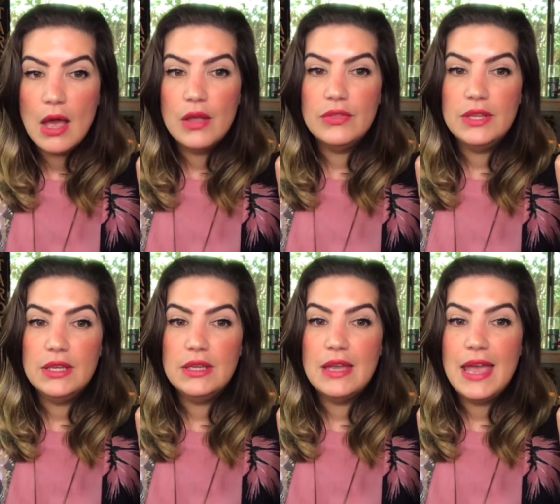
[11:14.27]

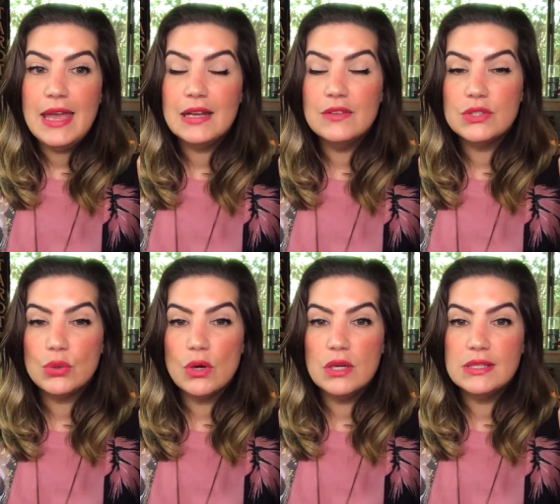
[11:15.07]
The Eight of
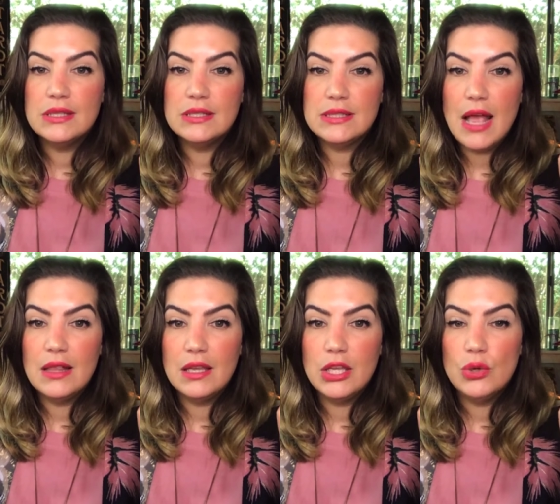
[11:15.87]
Swords is
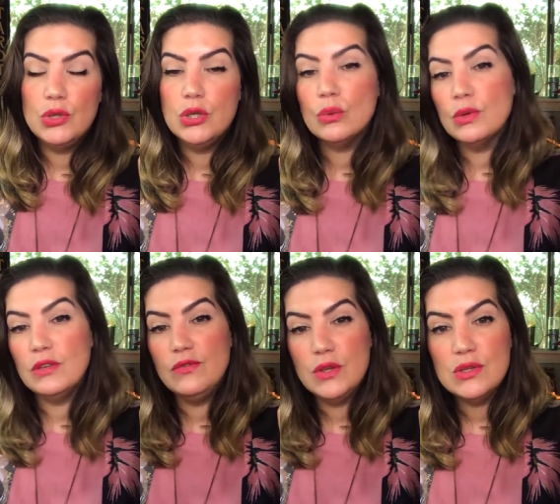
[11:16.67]
telling you you're
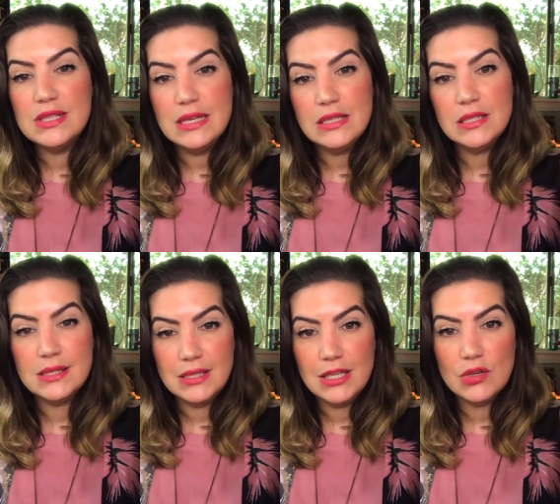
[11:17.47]
refusing to
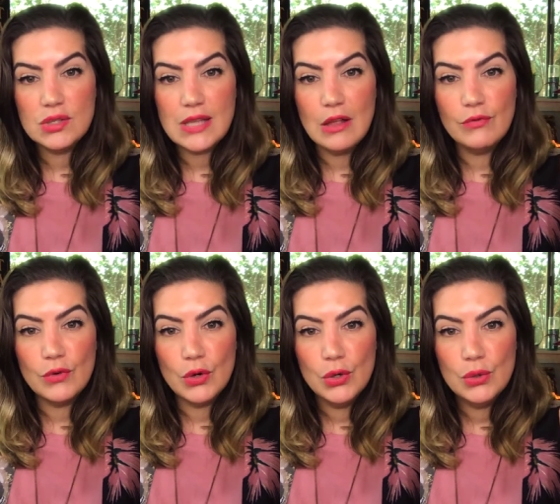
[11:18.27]
see yourself
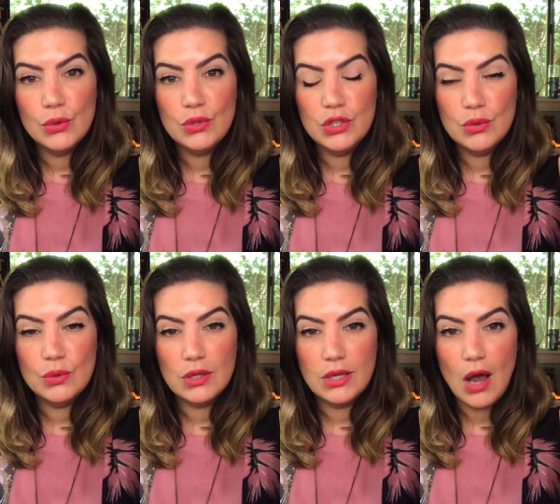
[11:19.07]
for who you
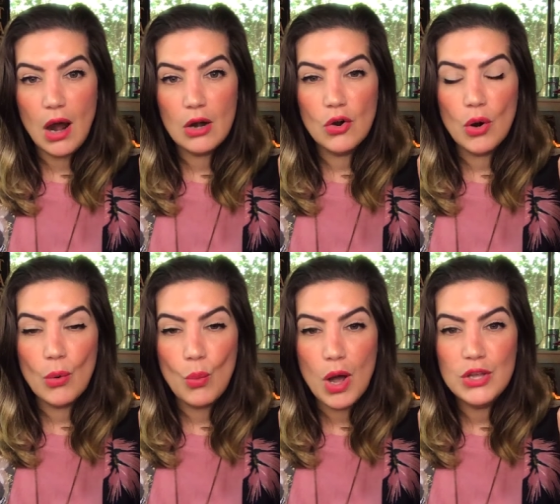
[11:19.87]
really are or
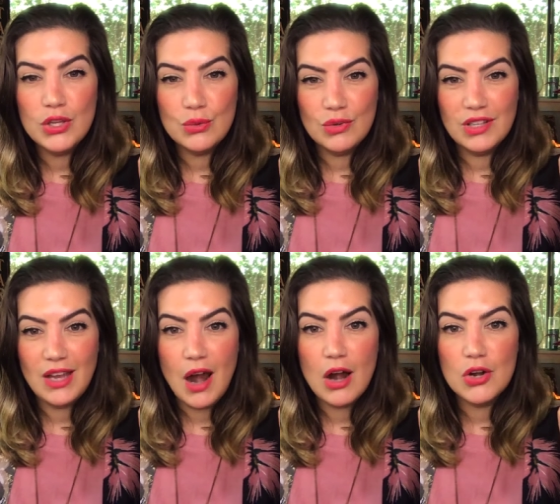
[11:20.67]
what you really
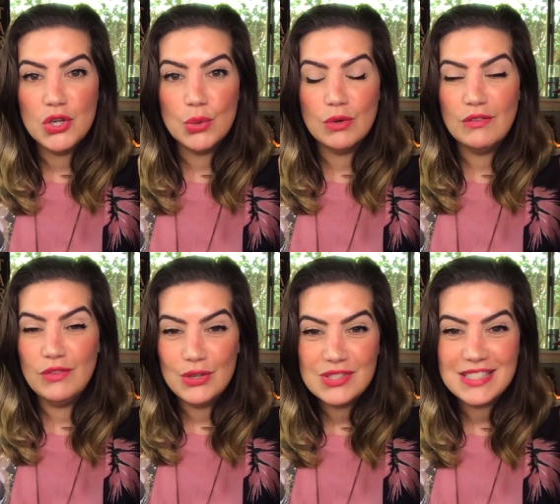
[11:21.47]
are. You're
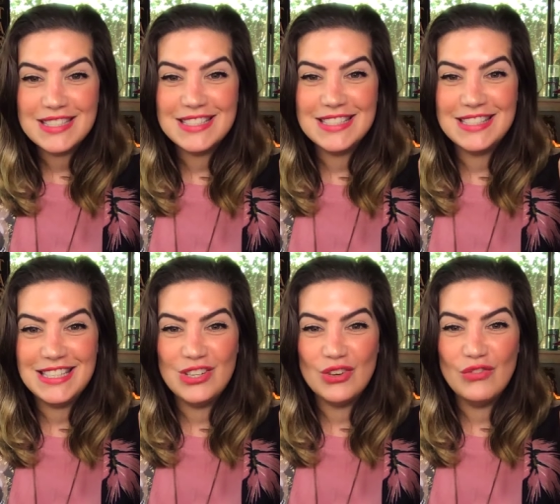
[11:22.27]
refusing to see
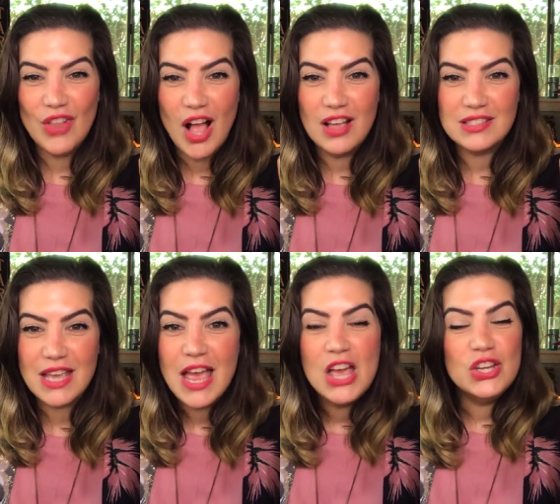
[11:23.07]
your flaws.
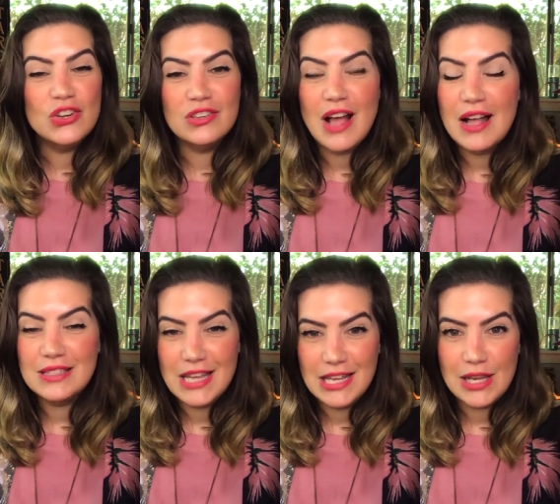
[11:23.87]
You're not
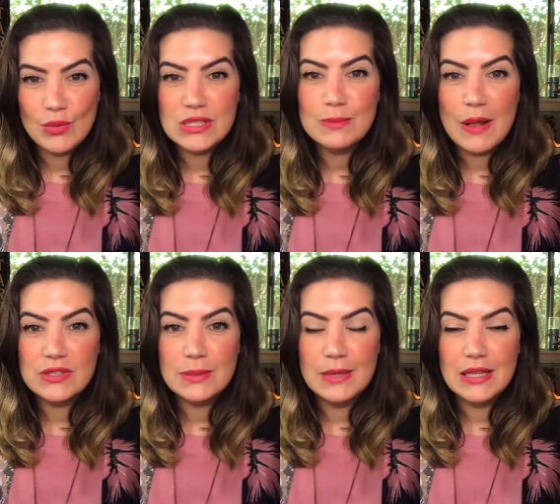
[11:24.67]
taking
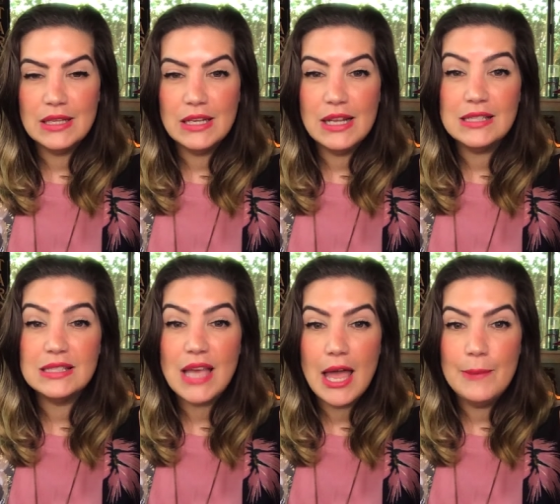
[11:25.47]
responsibility. It's
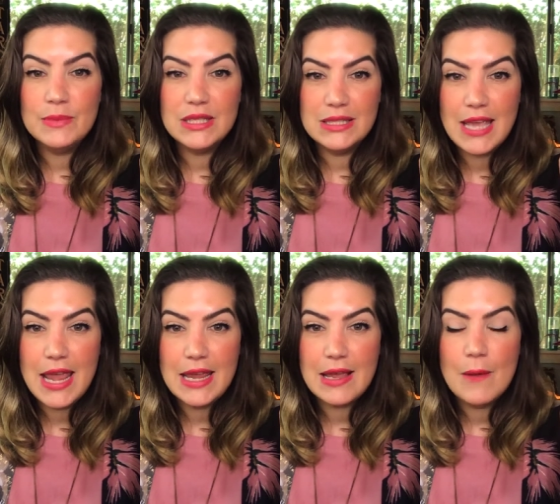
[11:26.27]
time to
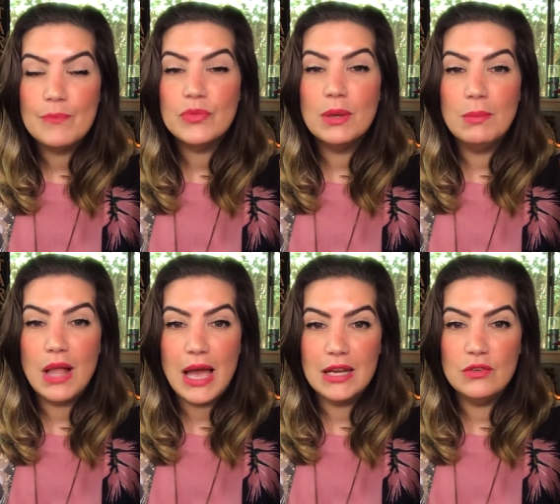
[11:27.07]
take the
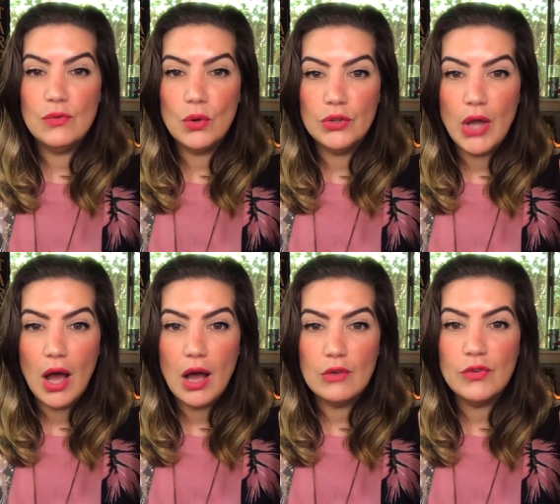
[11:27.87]
blindfold
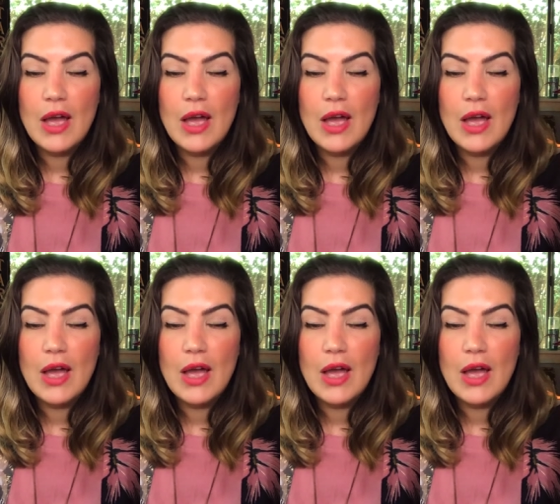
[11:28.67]
off.